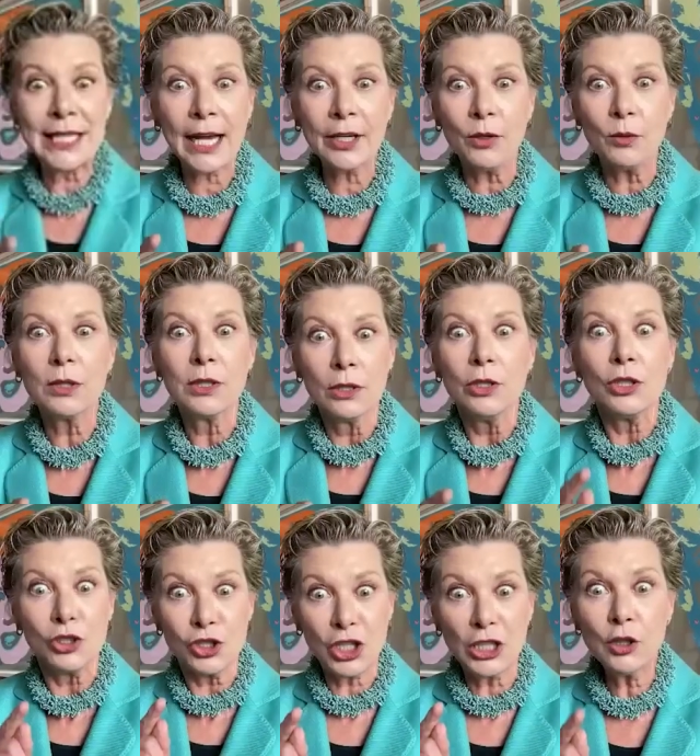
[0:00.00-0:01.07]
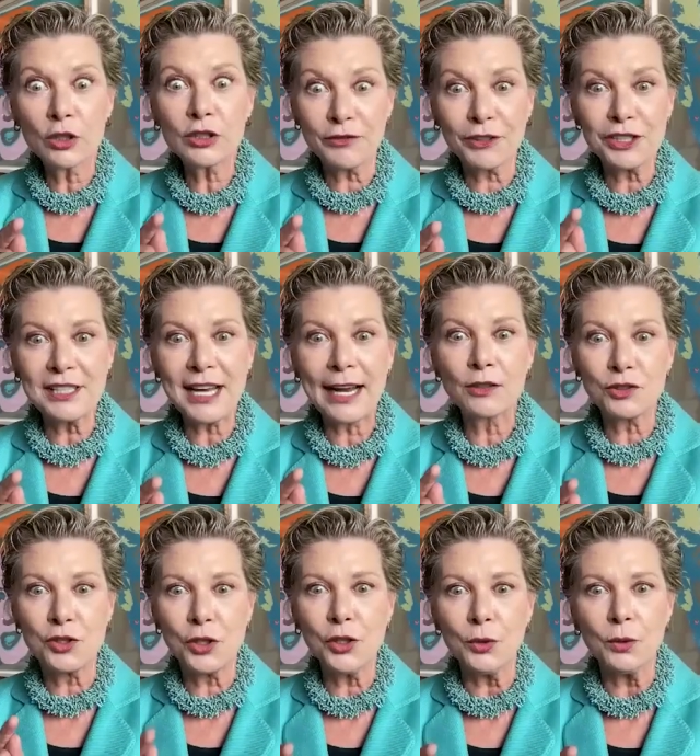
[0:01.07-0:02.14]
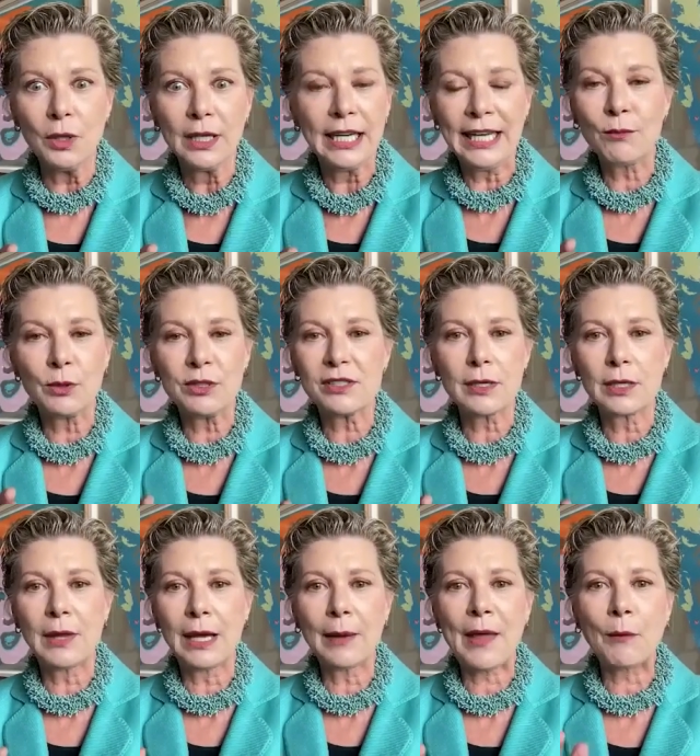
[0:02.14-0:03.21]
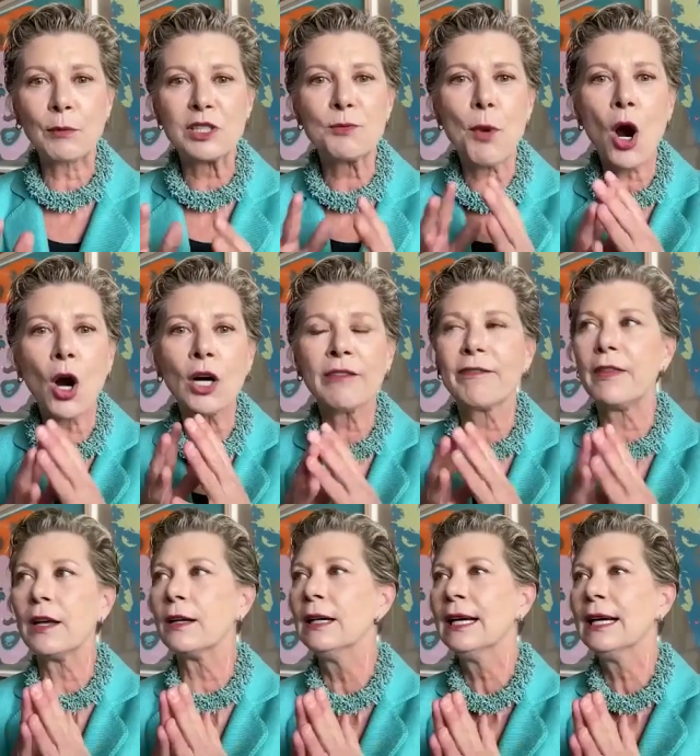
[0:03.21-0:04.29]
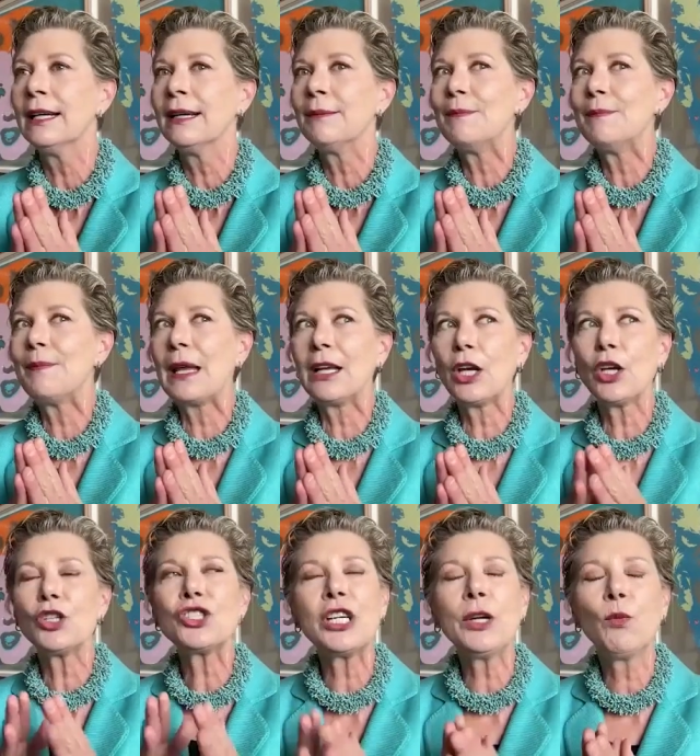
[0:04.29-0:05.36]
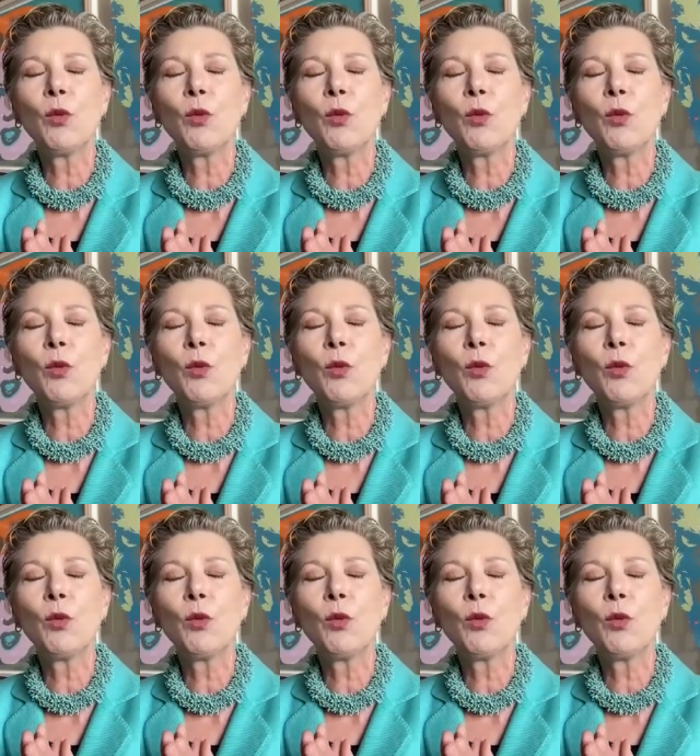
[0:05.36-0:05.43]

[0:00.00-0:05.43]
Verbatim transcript: tell you, she looked for sales too. It was, that was part of the, she